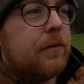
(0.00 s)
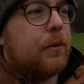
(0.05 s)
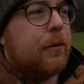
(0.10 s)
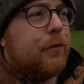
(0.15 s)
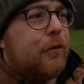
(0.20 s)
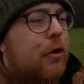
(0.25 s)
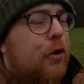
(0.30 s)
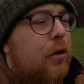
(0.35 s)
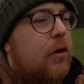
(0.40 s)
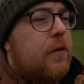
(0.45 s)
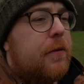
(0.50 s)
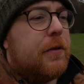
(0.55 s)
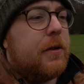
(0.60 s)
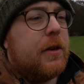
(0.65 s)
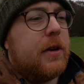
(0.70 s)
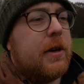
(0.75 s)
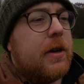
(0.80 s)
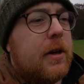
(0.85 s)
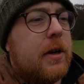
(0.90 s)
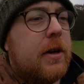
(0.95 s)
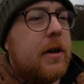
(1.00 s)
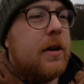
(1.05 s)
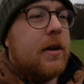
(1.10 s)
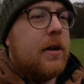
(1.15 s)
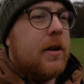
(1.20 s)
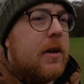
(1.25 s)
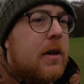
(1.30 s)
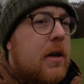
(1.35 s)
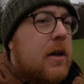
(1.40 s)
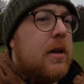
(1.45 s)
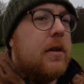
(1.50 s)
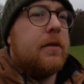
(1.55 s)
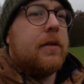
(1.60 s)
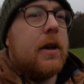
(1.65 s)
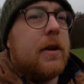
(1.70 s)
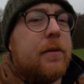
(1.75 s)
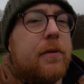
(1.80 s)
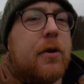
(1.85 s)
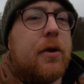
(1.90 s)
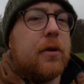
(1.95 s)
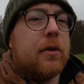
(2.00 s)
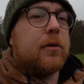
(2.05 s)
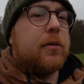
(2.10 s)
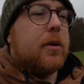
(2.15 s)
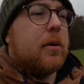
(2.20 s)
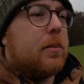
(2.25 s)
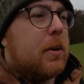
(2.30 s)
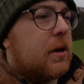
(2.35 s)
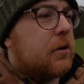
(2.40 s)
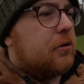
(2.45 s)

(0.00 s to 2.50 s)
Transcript: If we fall off the flying fox, we're in